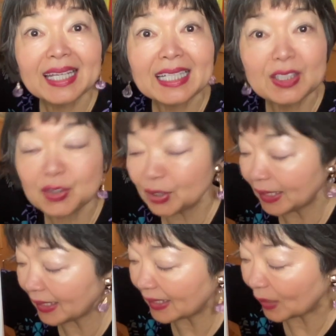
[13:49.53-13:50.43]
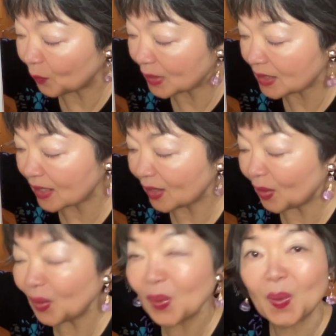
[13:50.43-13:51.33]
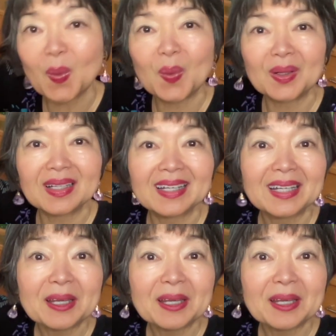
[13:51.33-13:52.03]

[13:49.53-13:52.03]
In tree, that was long.